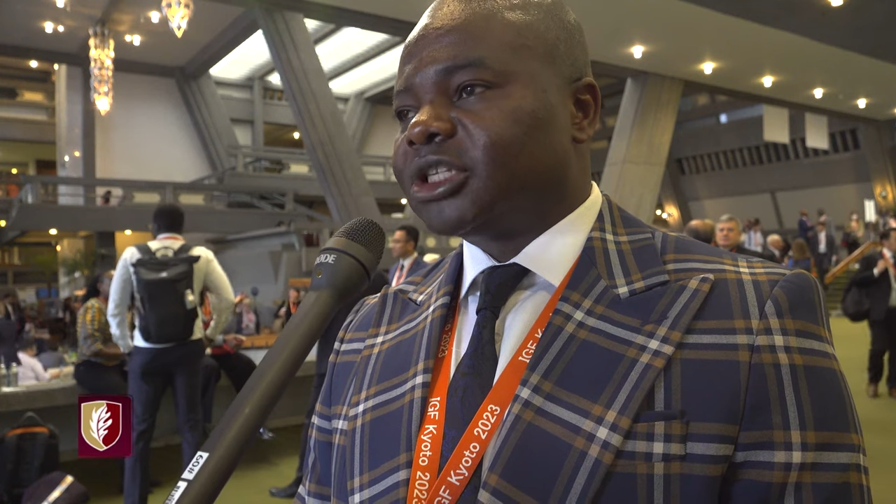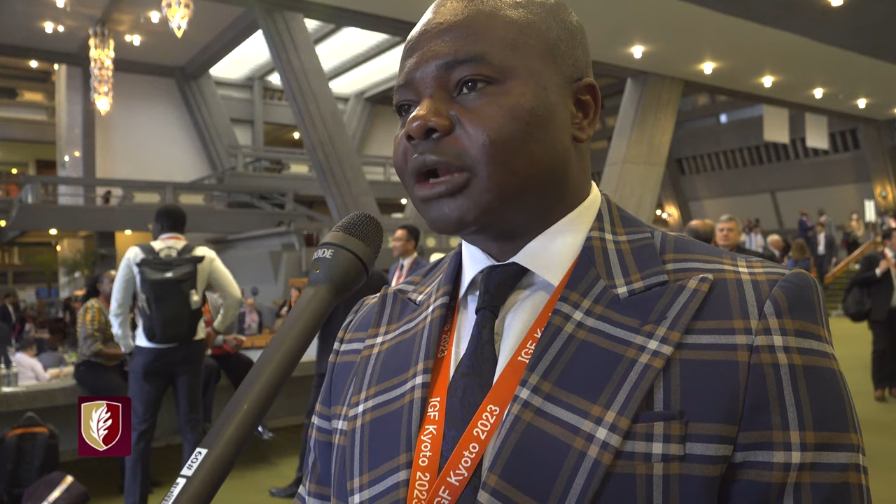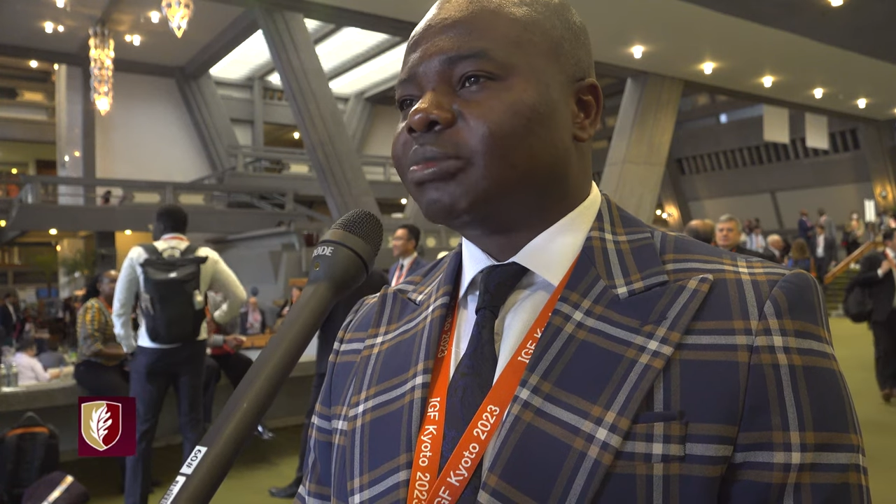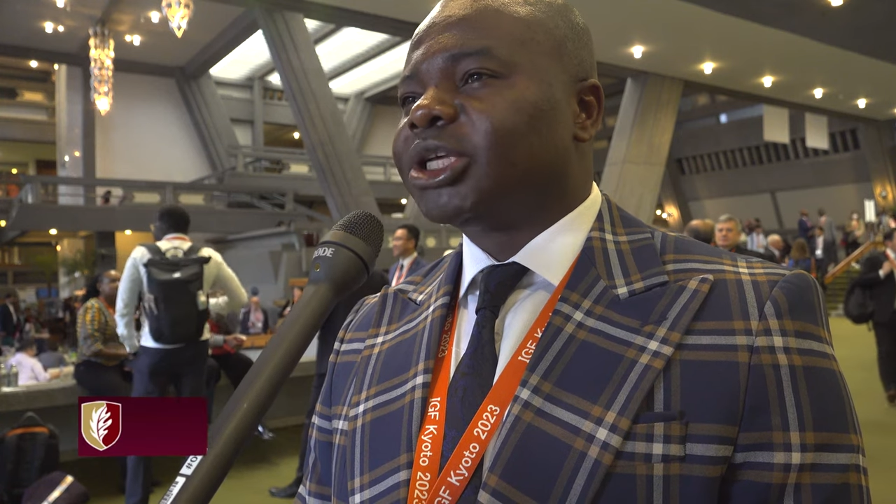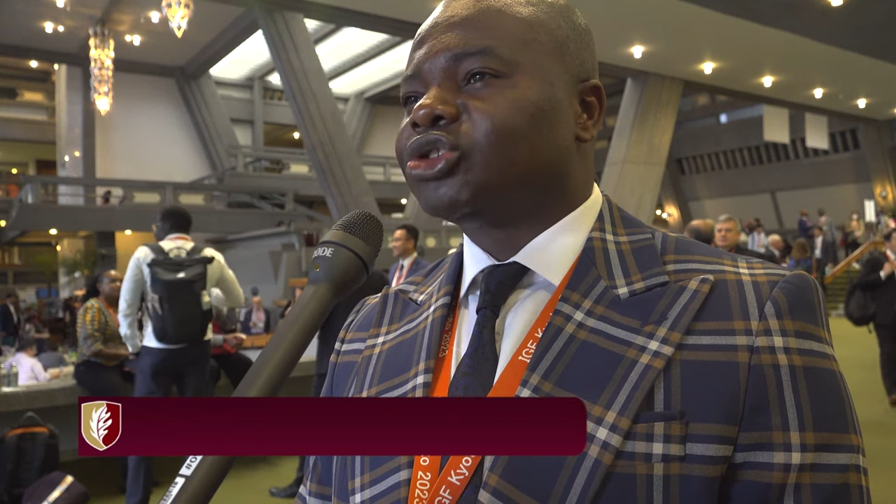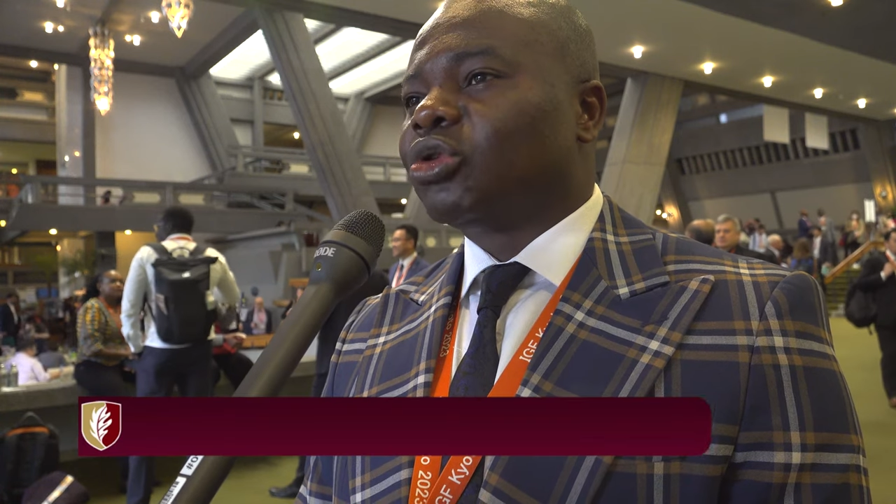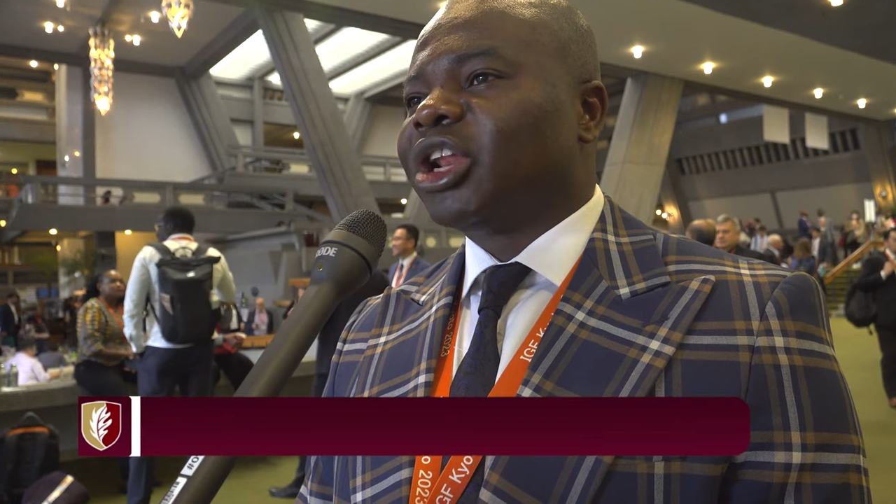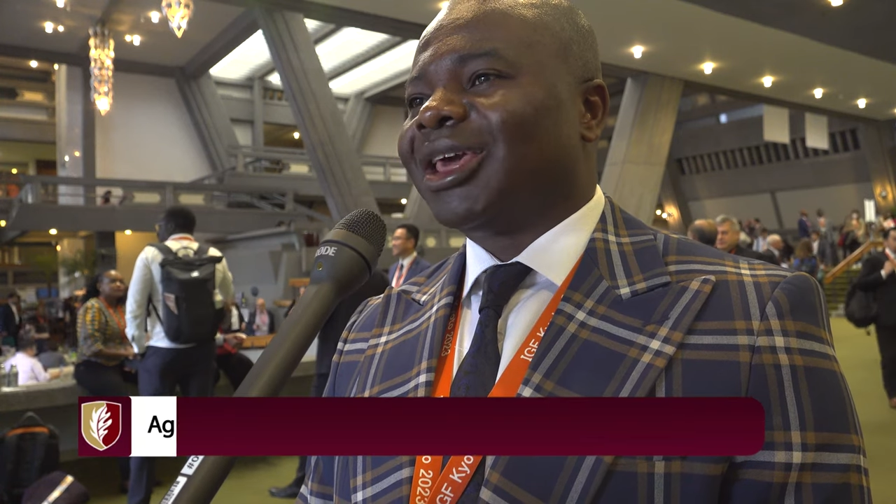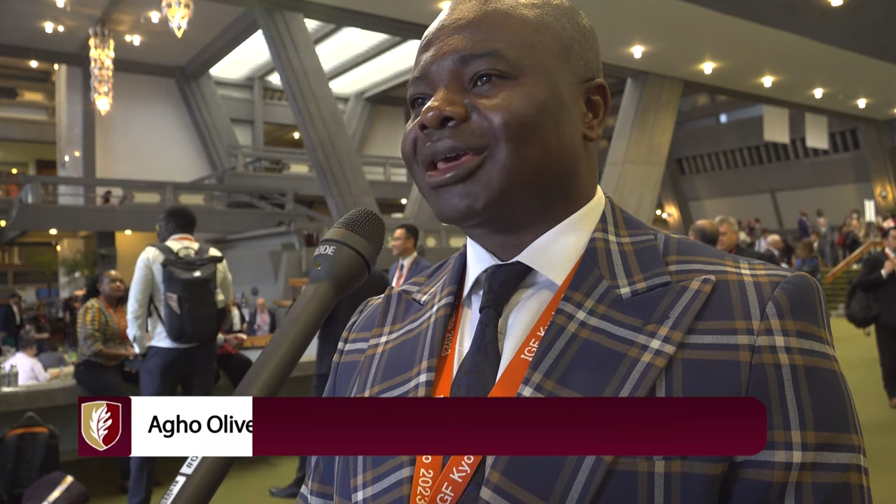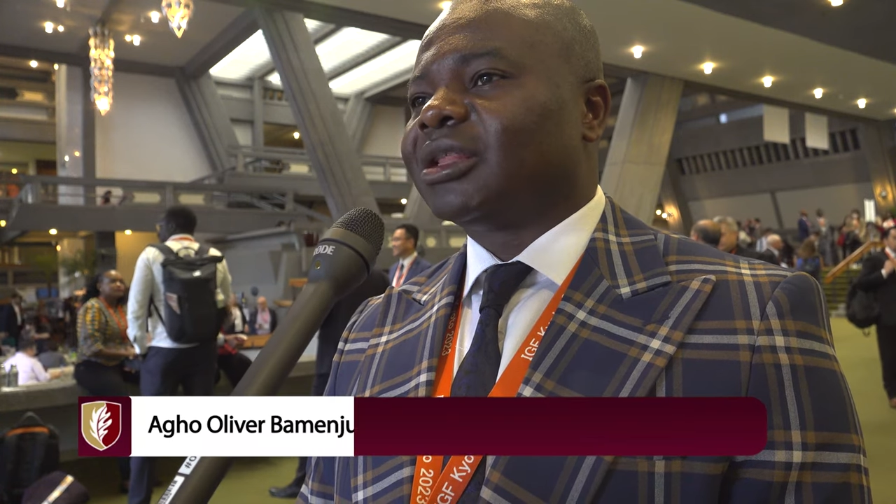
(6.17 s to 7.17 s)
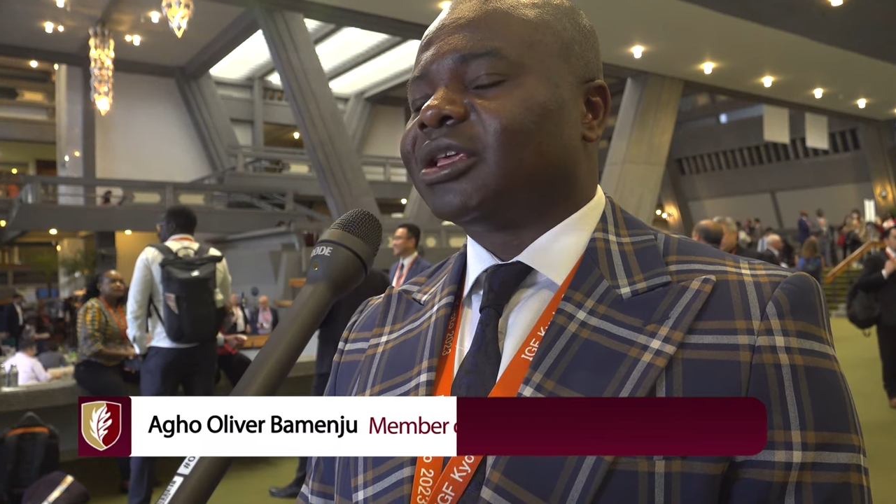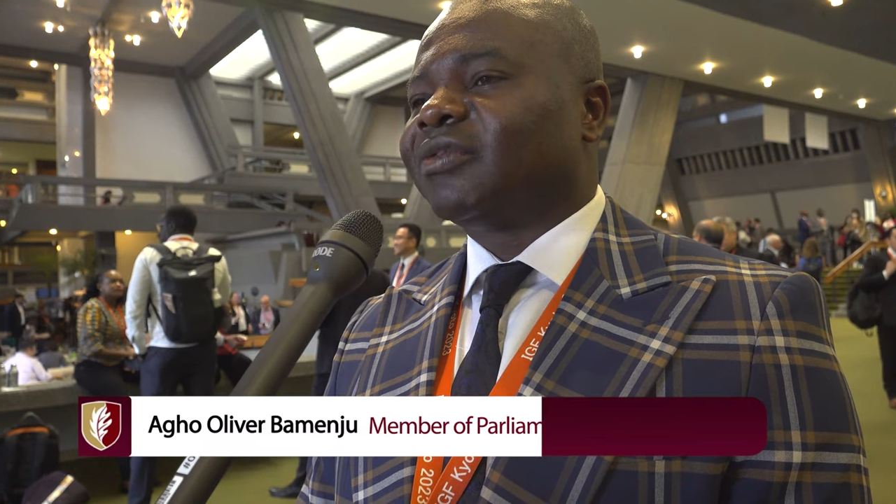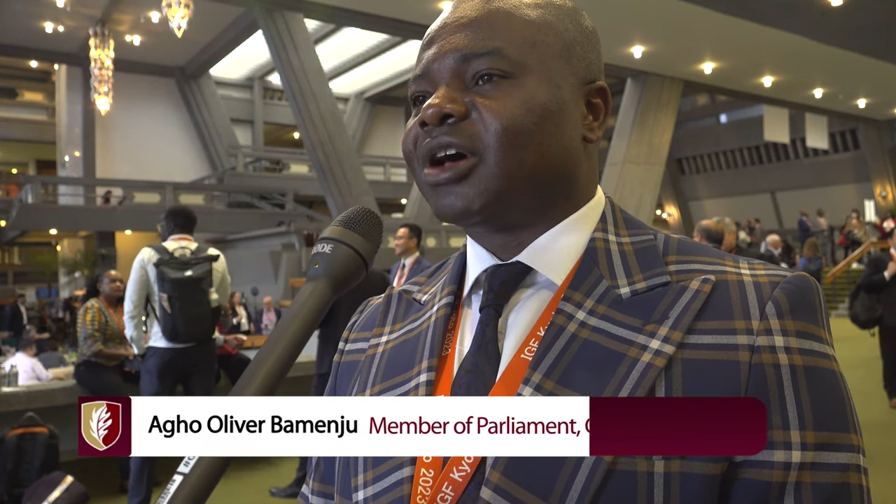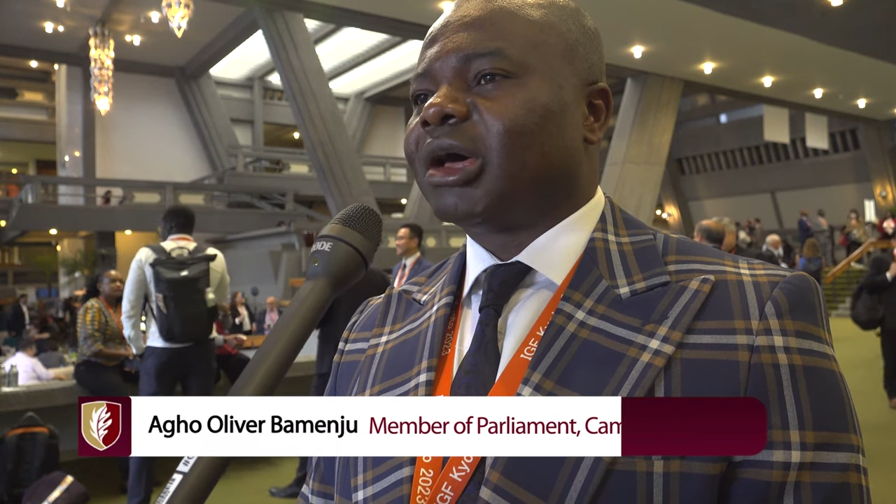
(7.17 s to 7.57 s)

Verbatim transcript: than be so negative